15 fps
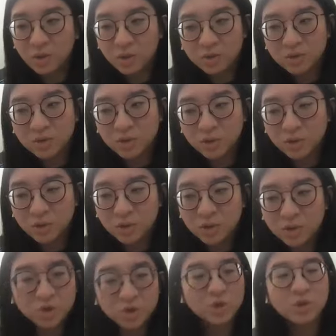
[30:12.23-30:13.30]
told you
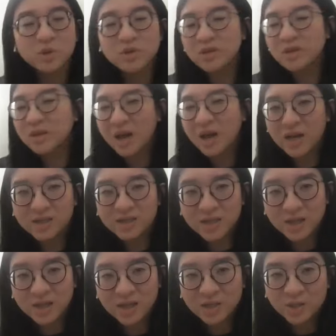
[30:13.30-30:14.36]
to choose the last
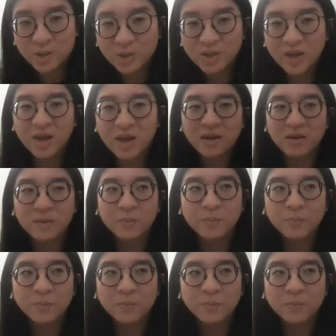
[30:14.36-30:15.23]
day so that